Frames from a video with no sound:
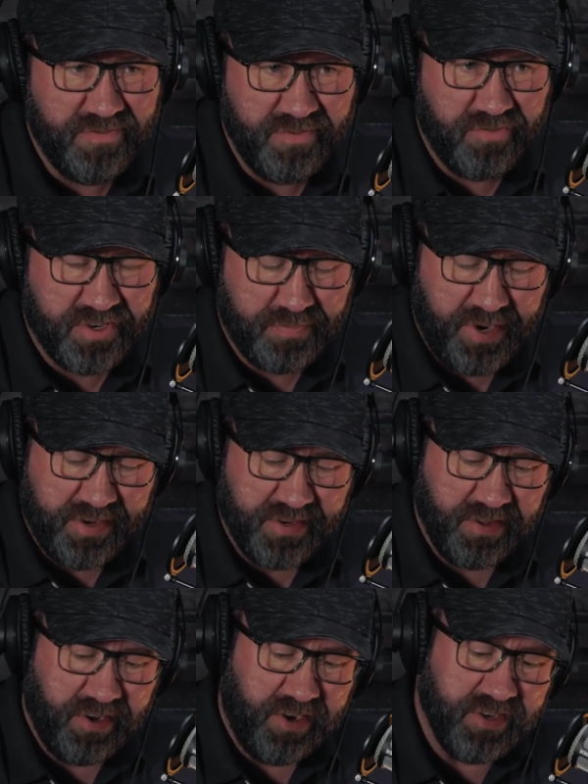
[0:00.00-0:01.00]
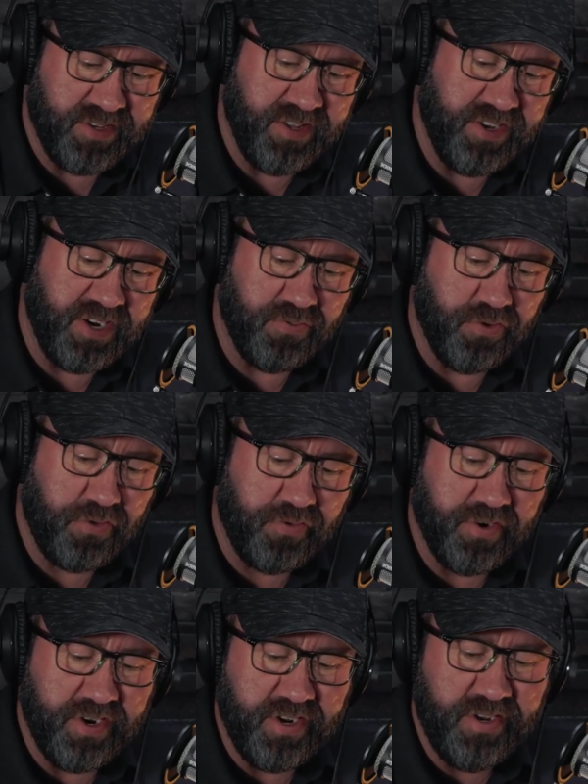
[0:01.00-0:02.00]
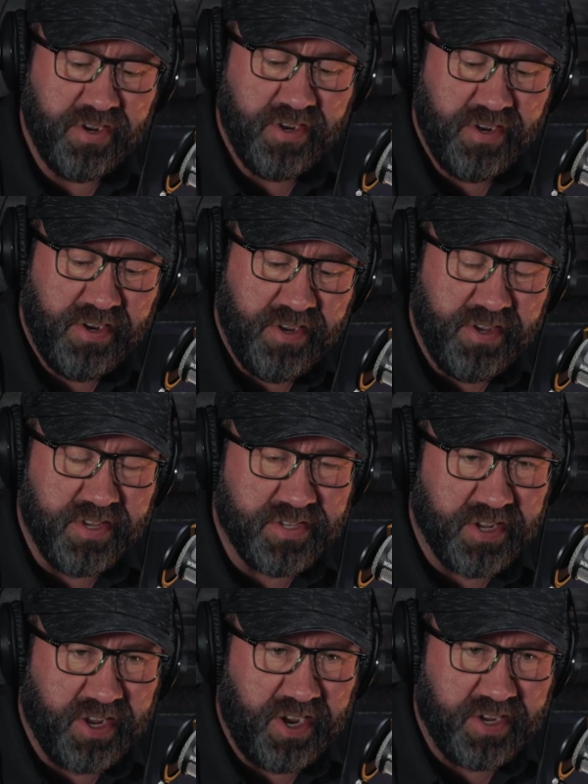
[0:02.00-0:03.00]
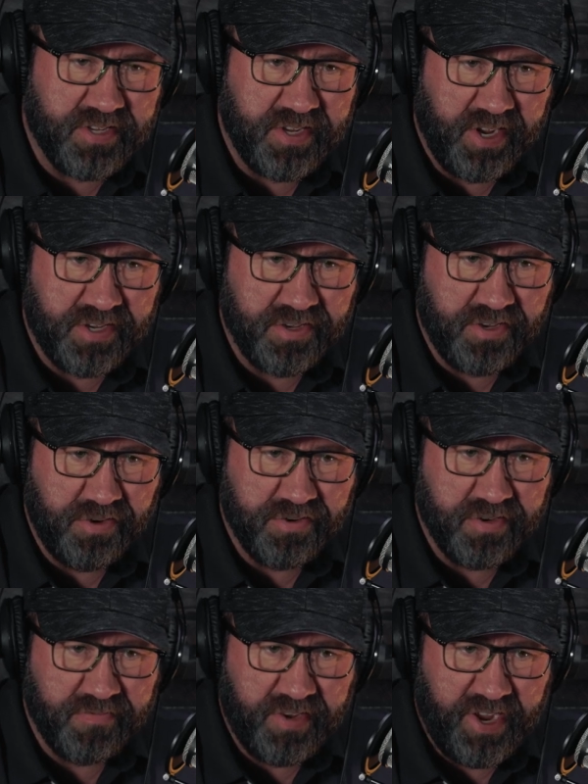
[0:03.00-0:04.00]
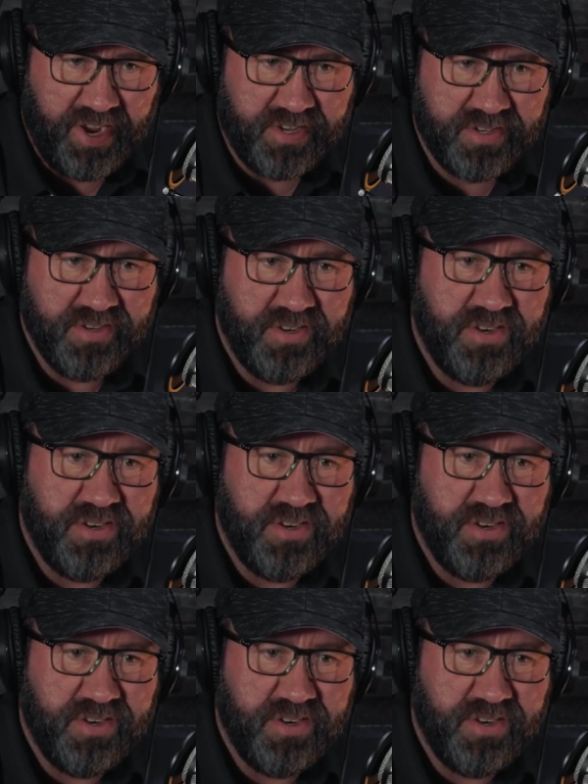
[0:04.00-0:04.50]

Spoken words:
respect is lost. And then number three is the constant execution of task.